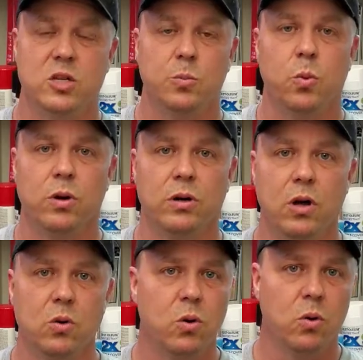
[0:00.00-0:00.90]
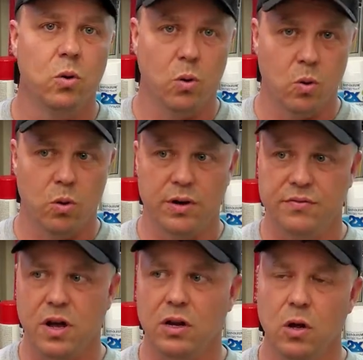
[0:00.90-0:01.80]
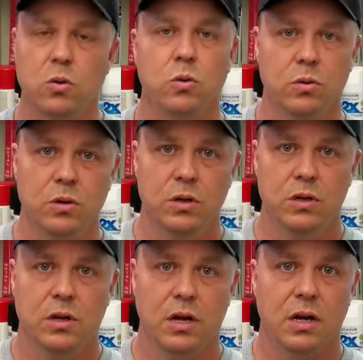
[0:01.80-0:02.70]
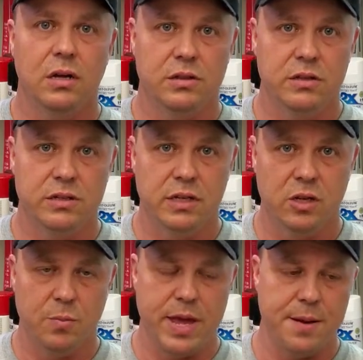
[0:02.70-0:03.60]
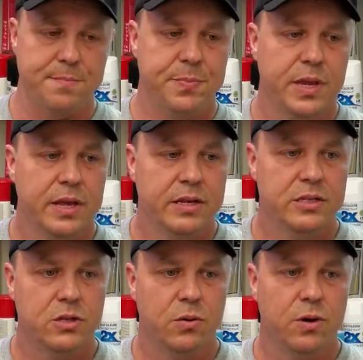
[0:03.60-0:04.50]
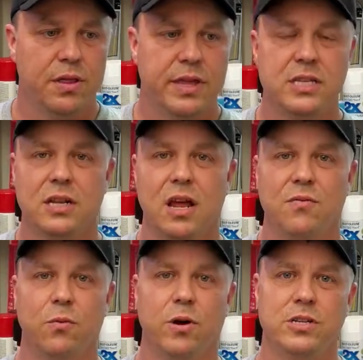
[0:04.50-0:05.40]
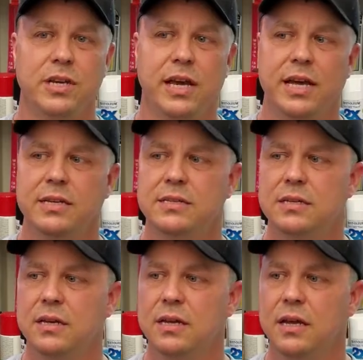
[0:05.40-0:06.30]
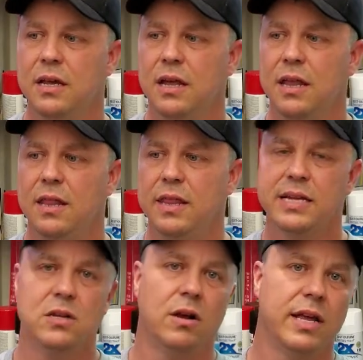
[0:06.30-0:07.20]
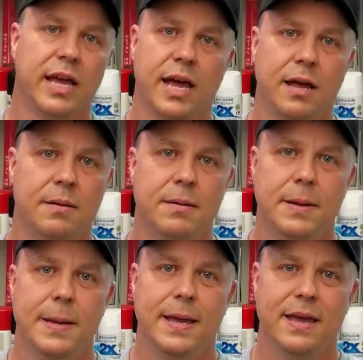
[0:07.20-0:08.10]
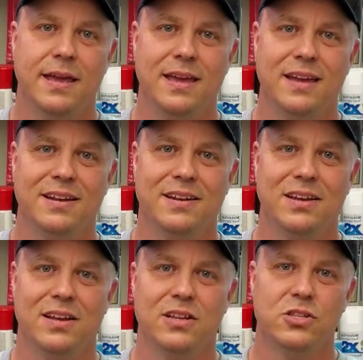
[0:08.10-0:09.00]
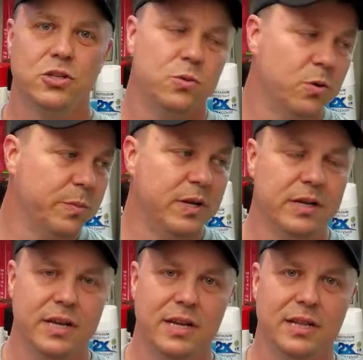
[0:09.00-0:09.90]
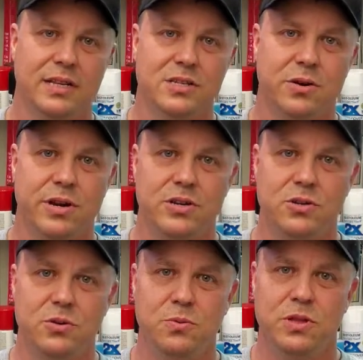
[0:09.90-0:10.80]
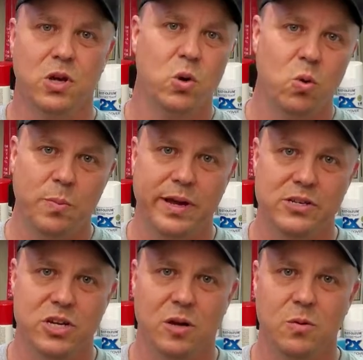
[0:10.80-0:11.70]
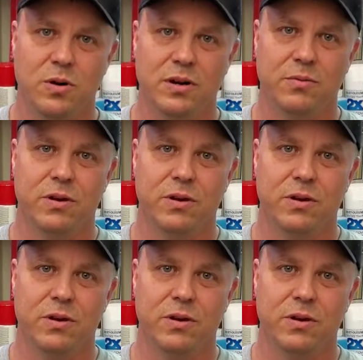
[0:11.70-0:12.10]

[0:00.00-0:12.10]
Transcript: support local, or if not local, the little man. So thanks a lot for watching, guys. That's all I got. And soon we'll be looking at this 32 with a cool paint job on it.